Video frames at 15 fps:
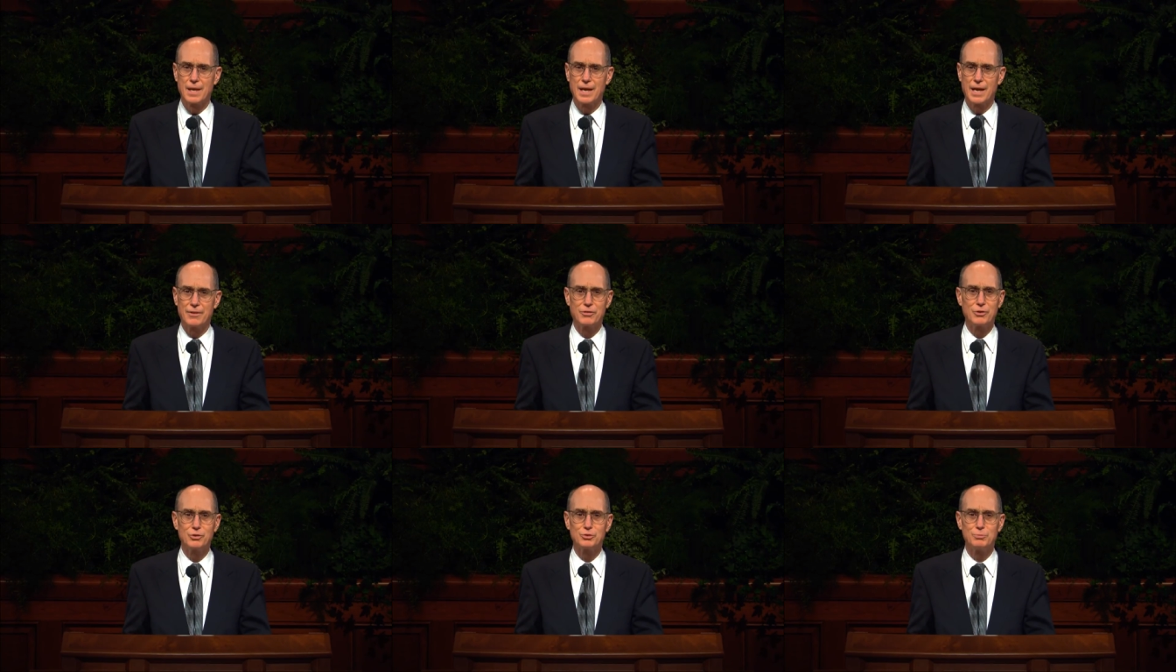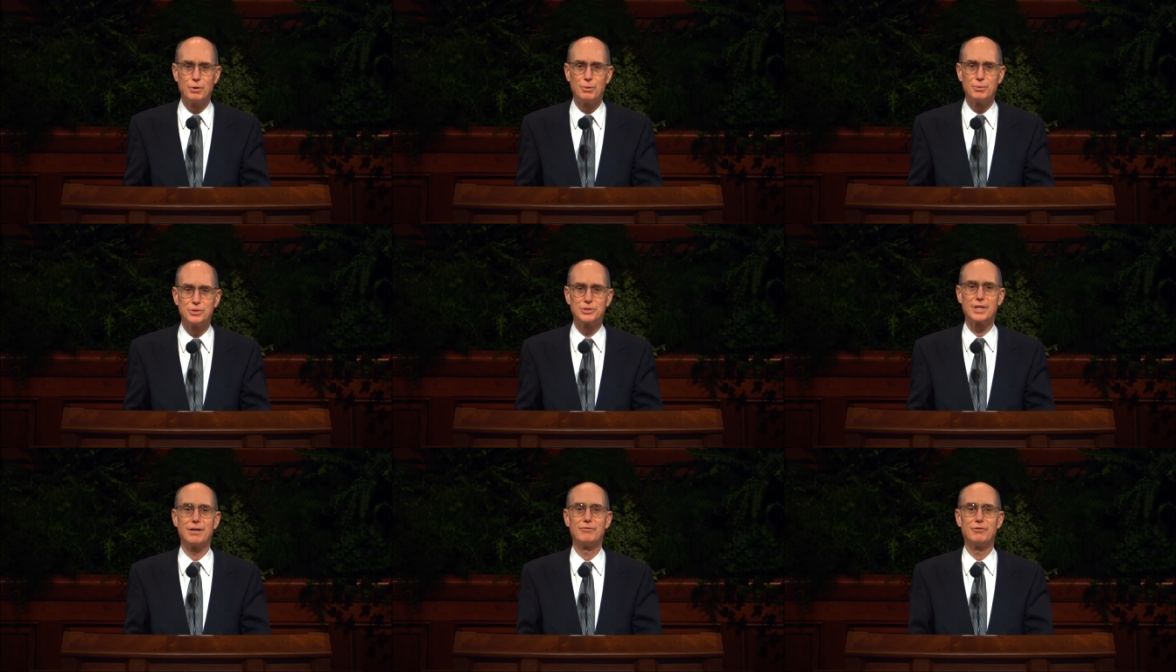At those
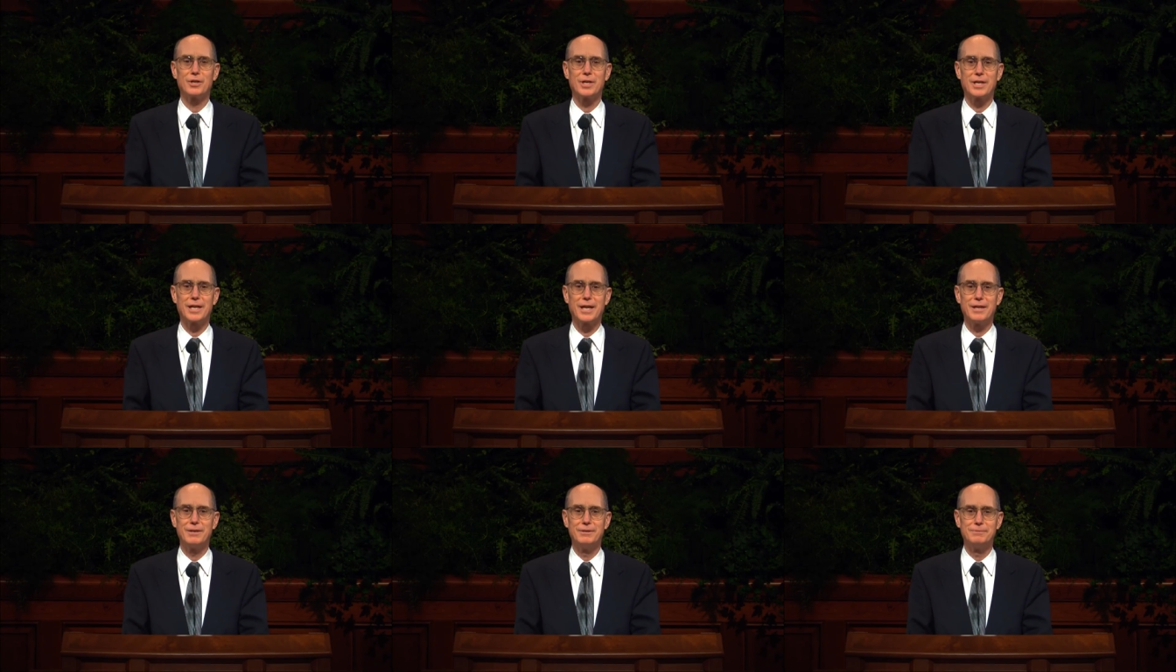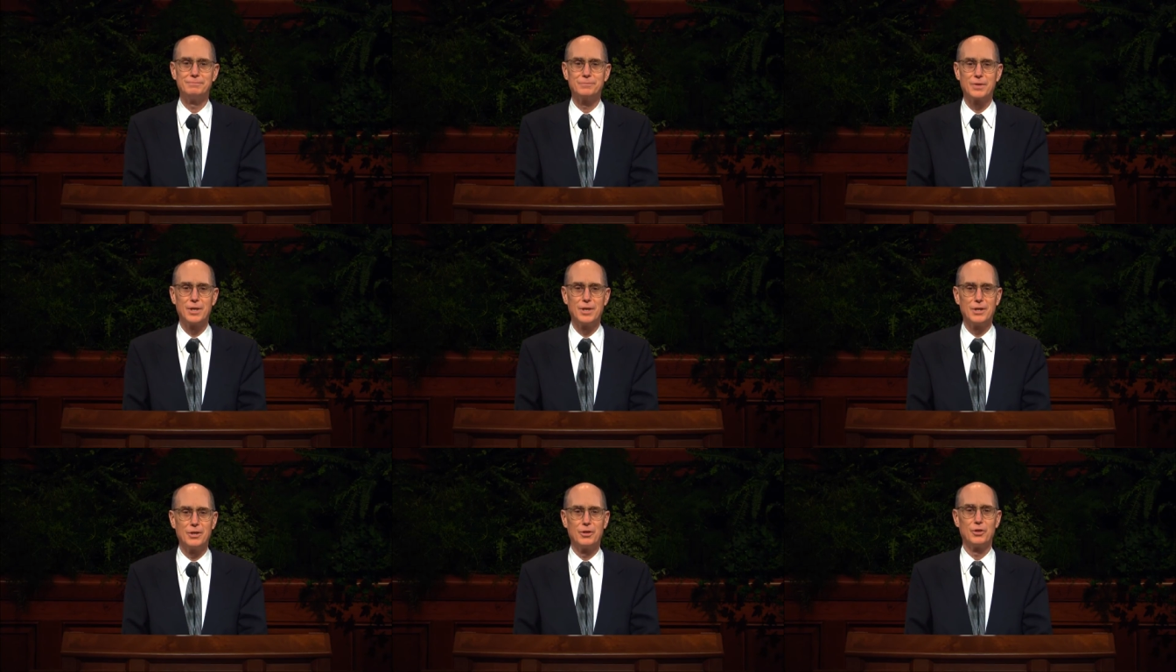moments, I feel again
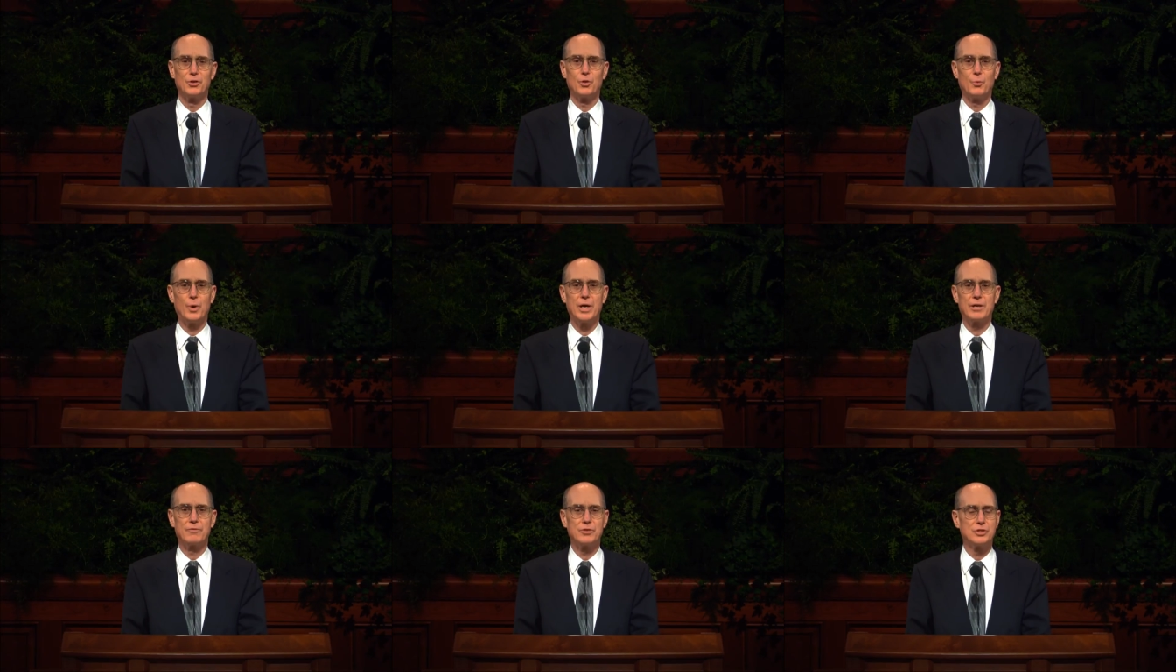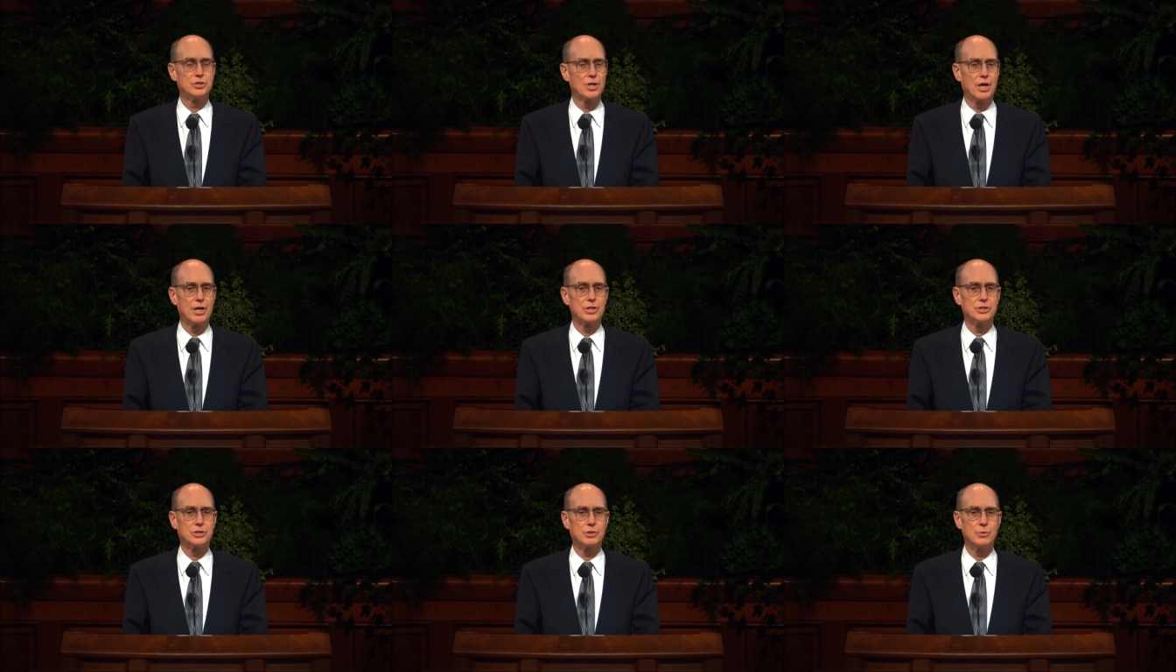the weight of the
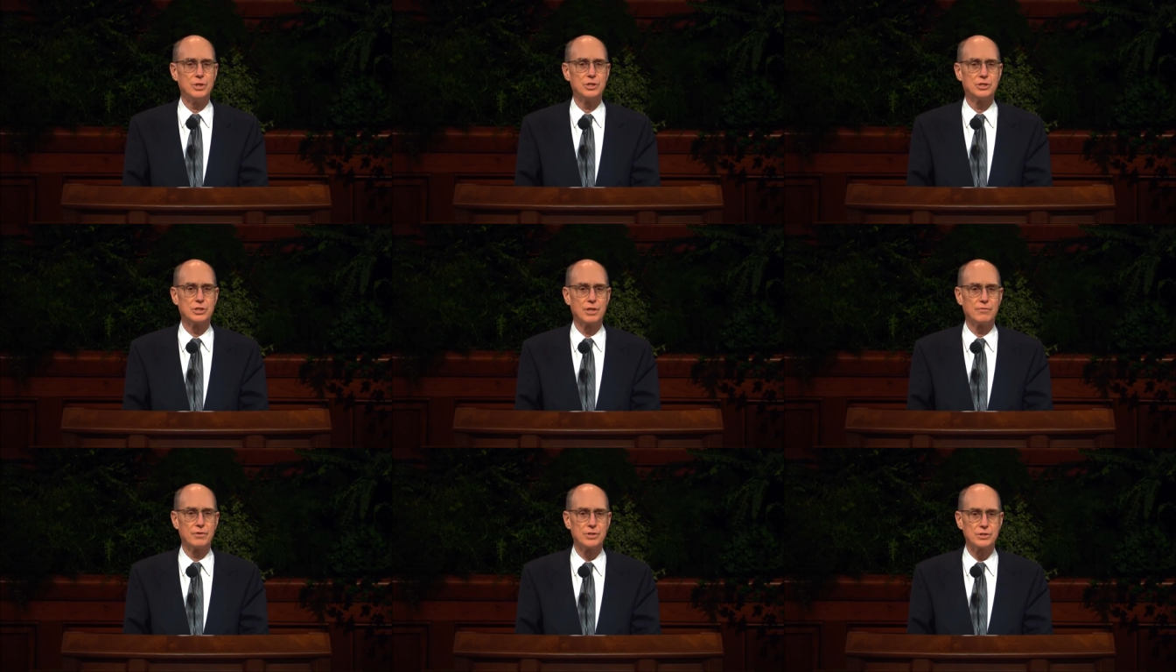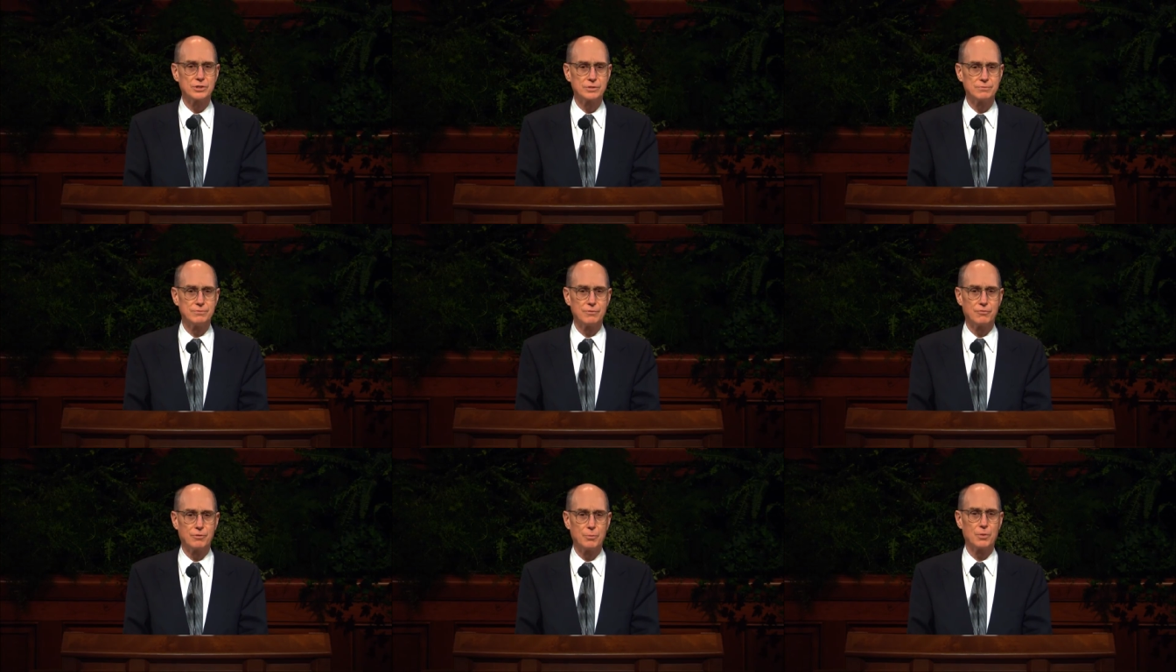charge to each of us
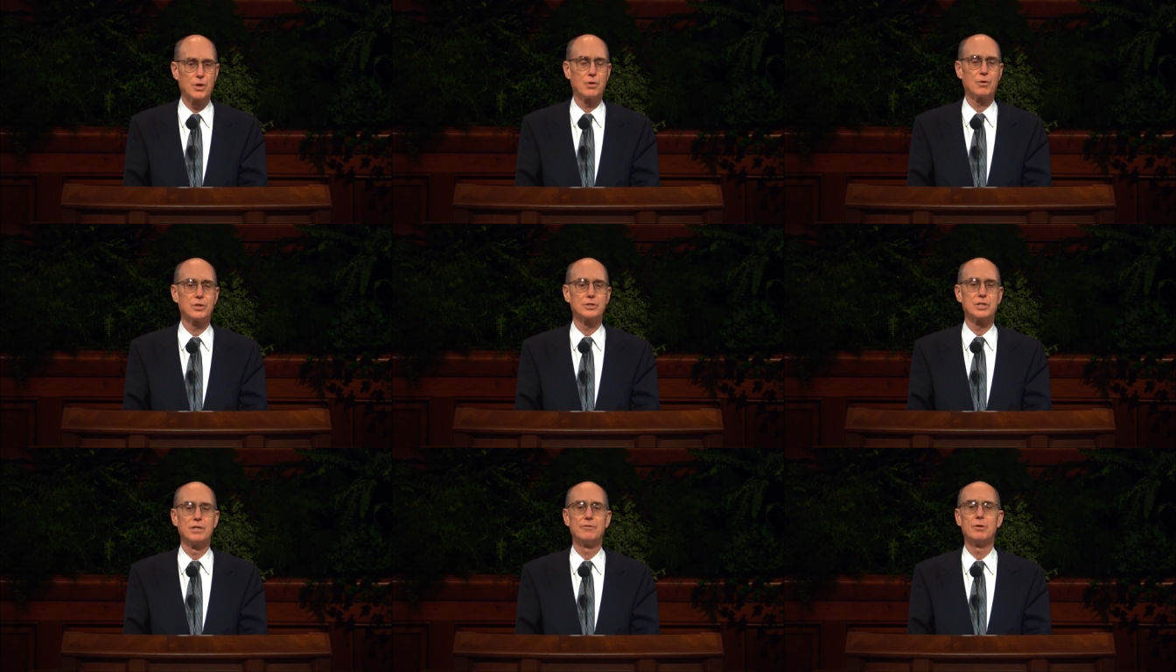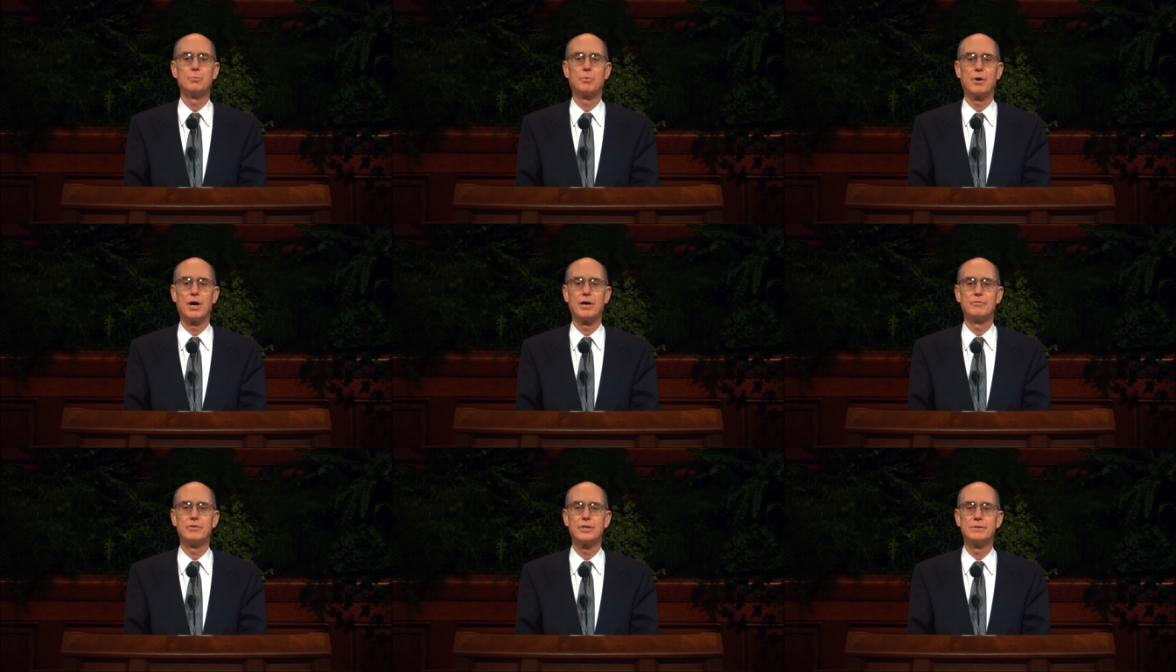from the Lord's living
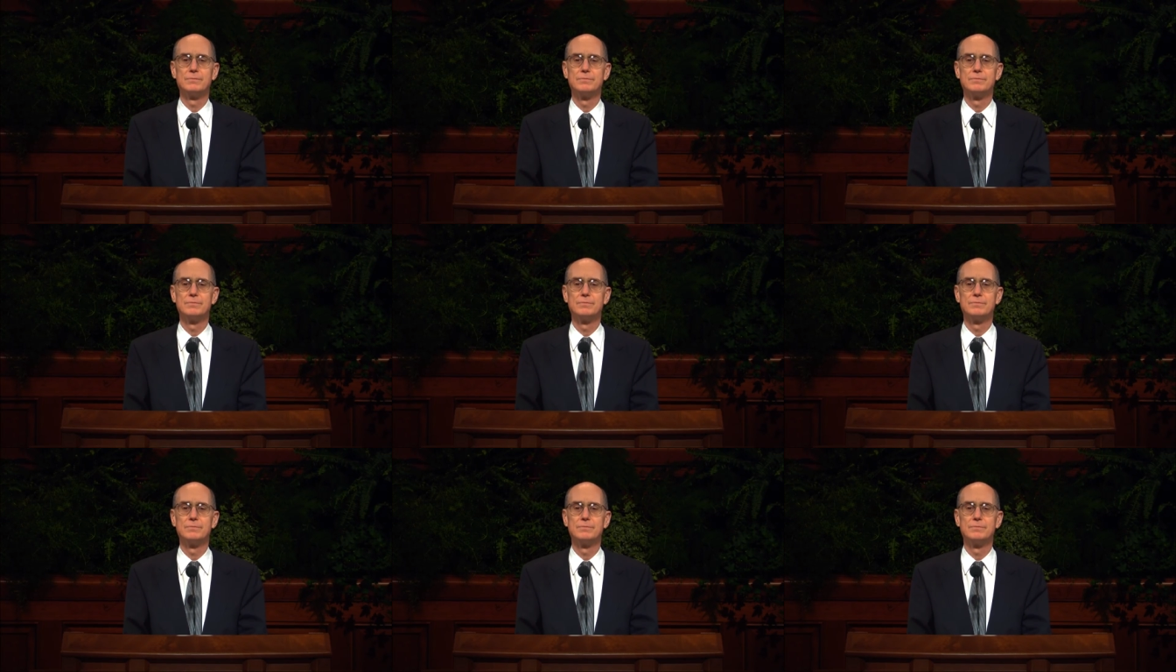prophet